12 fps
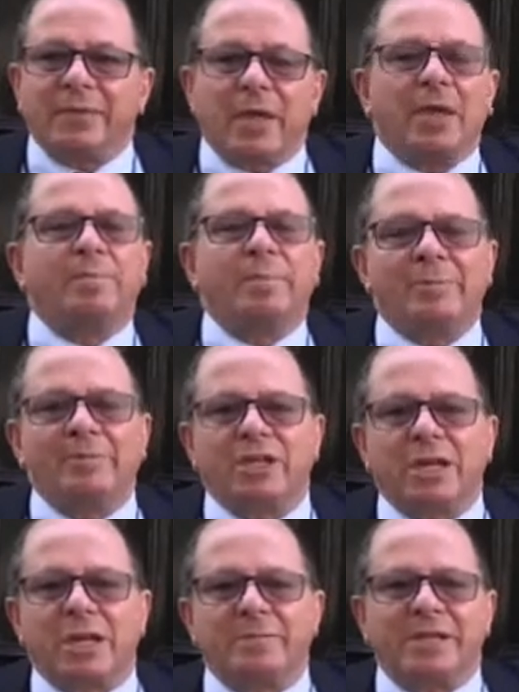uh,
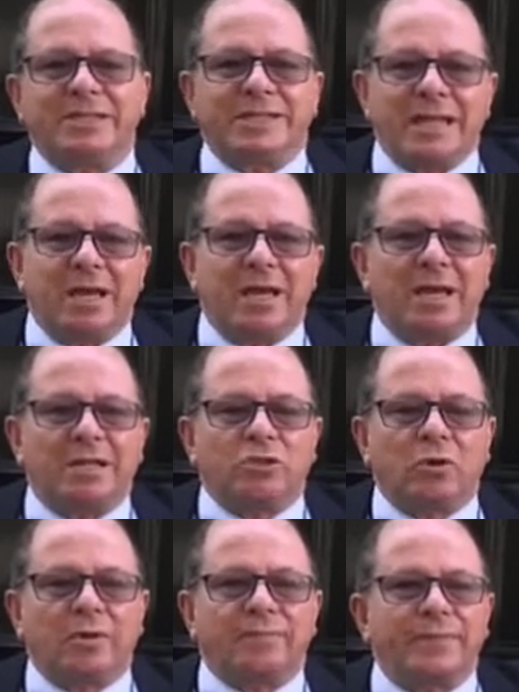publishing company uh,
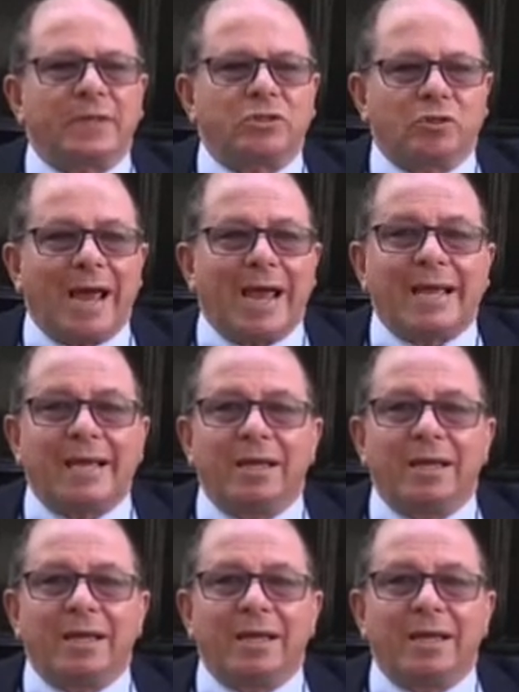Track.